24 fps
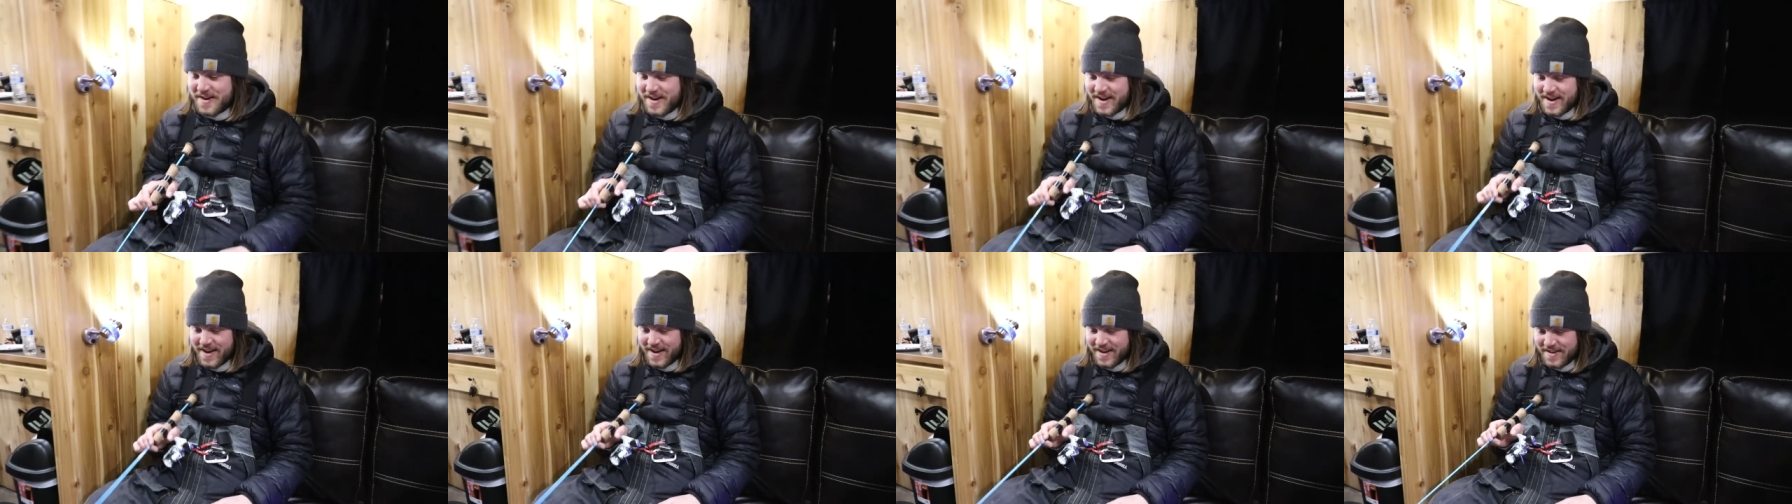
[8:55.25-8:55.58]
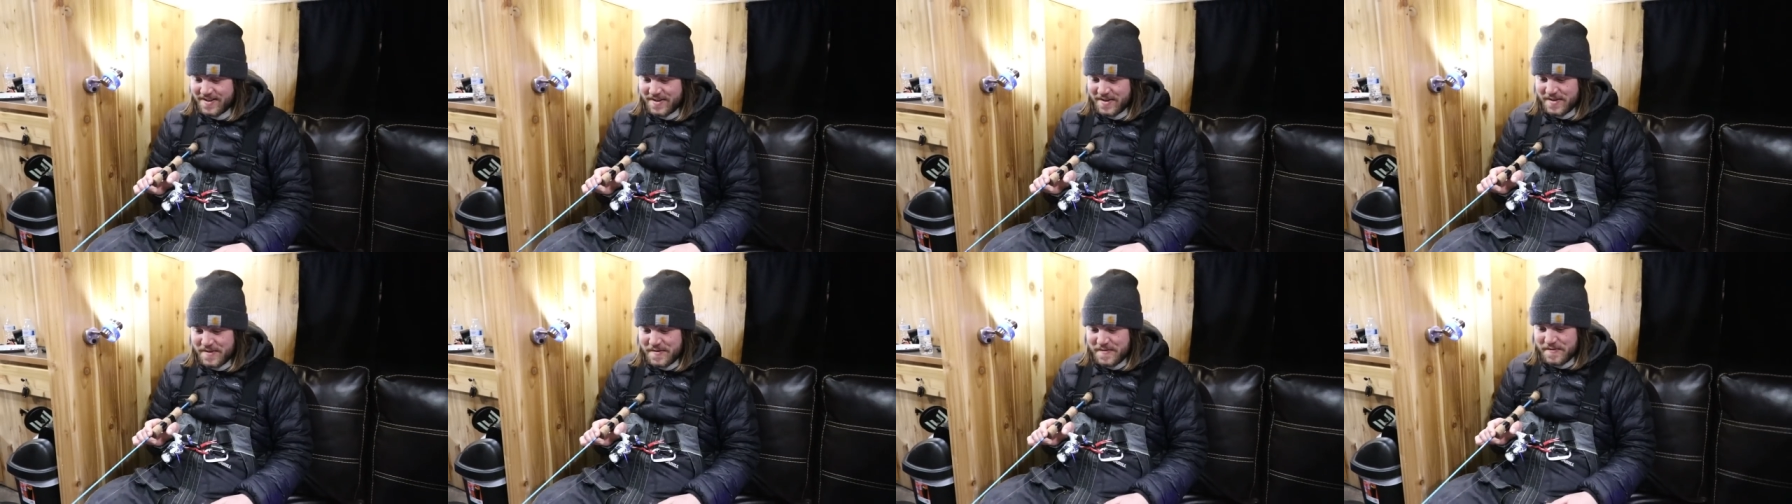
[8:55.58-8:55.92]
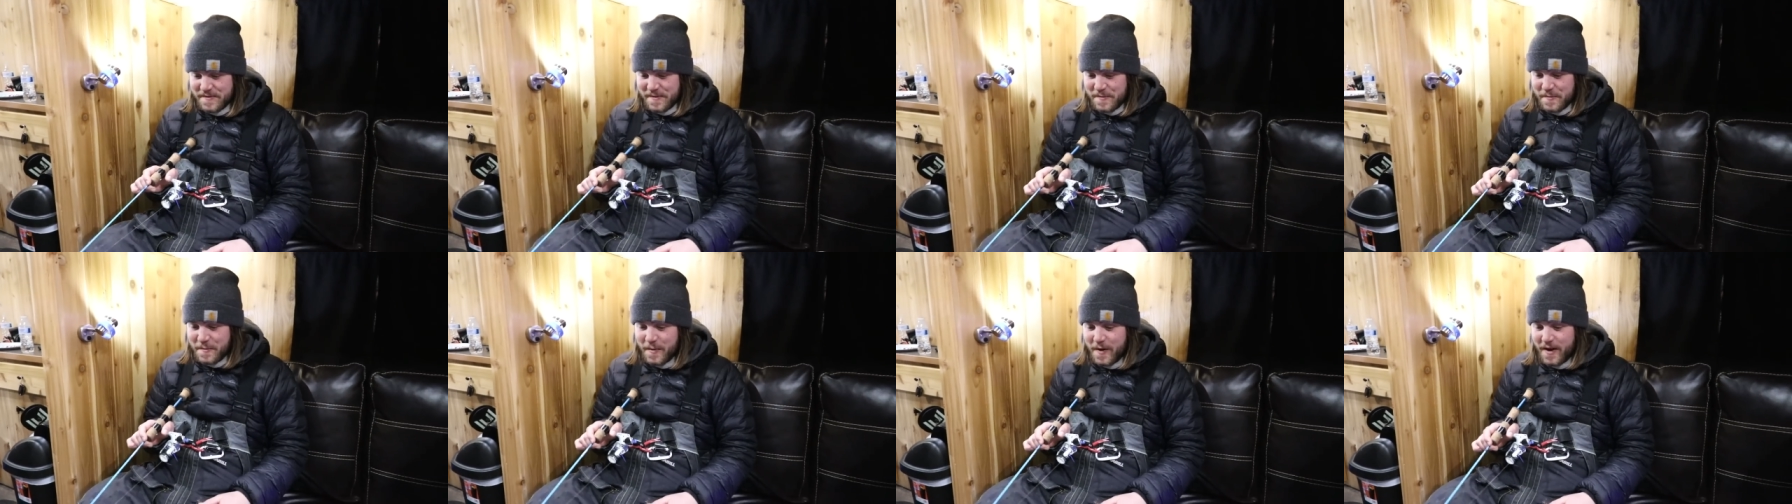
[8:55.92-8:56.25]
uh,
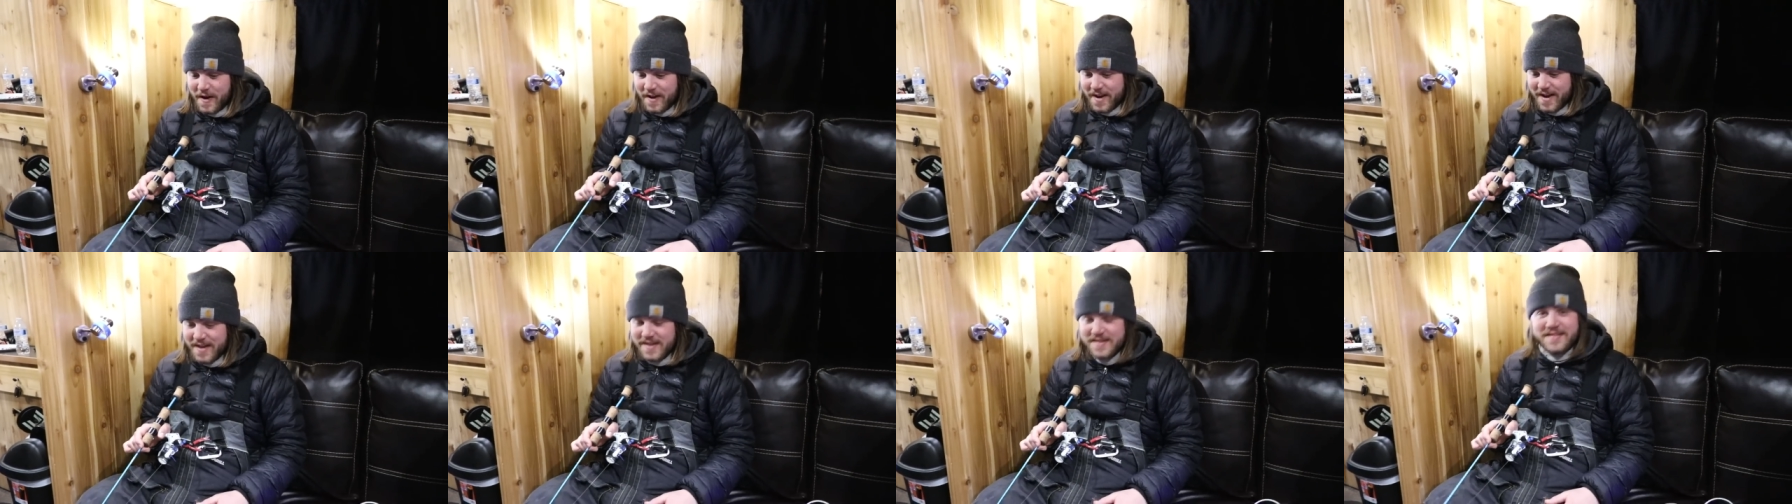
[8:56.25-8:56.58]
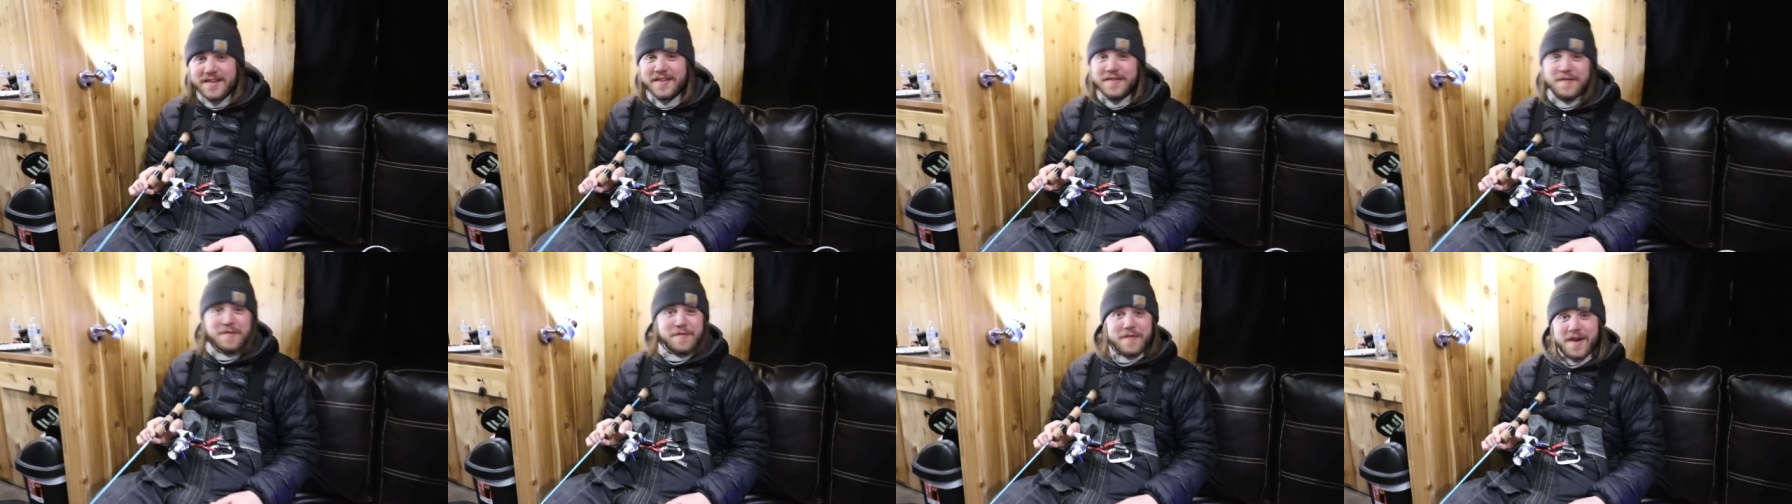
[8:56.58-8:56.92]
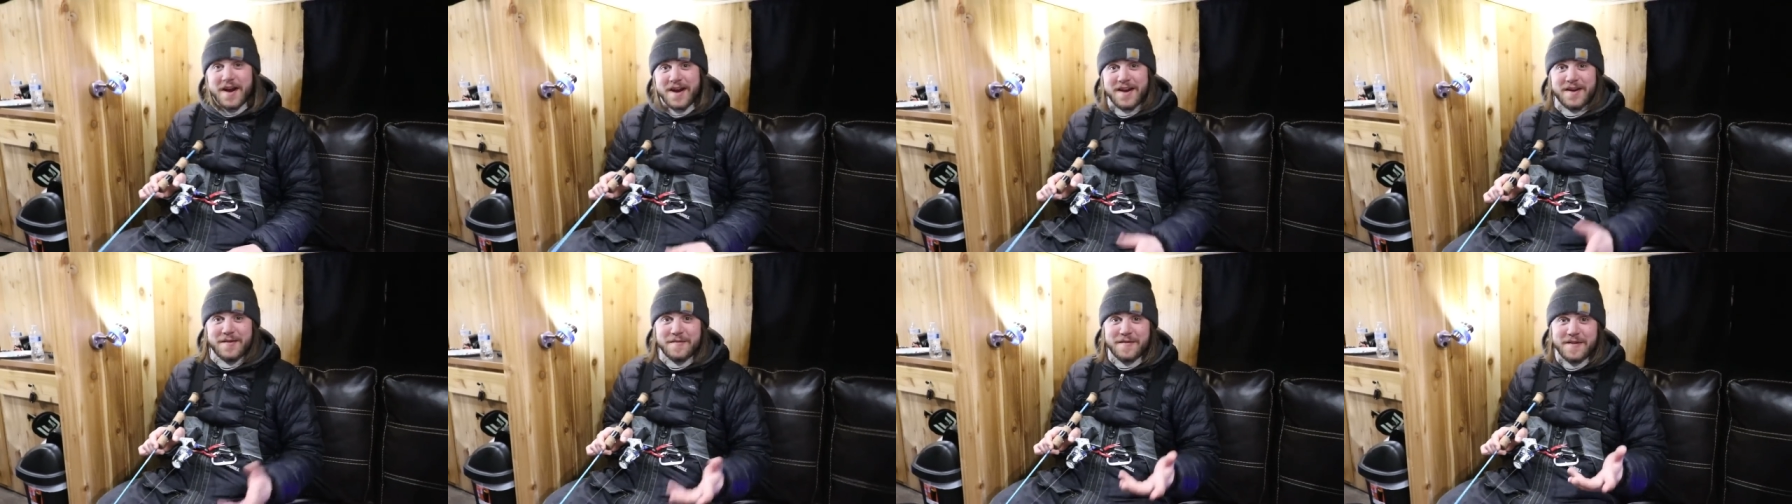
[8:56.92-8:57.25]
for walleyes on the
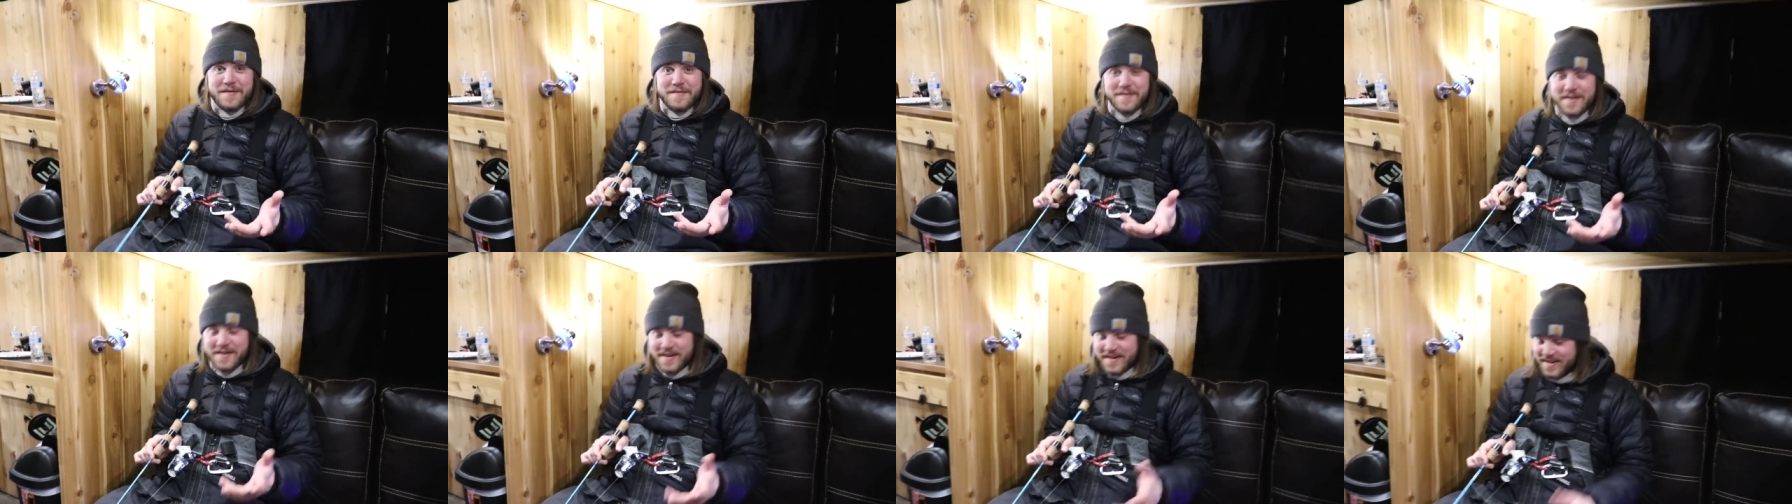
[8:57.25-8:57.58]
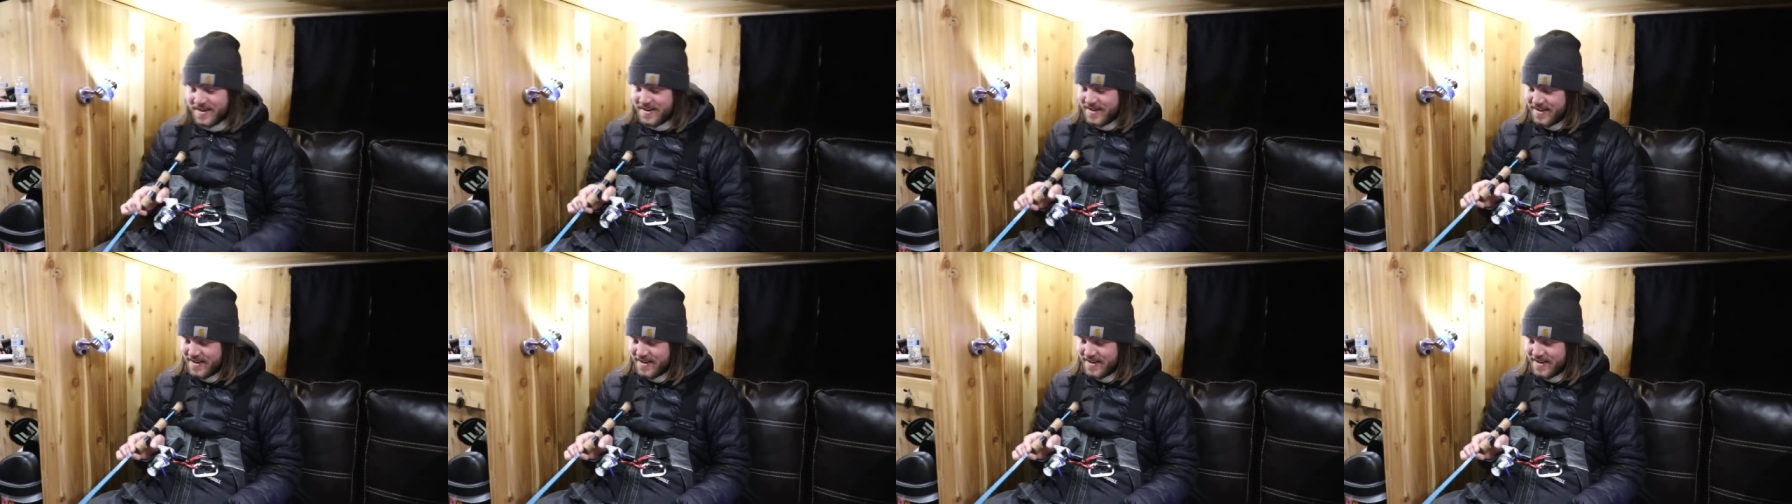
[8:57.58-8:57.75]
rainy river,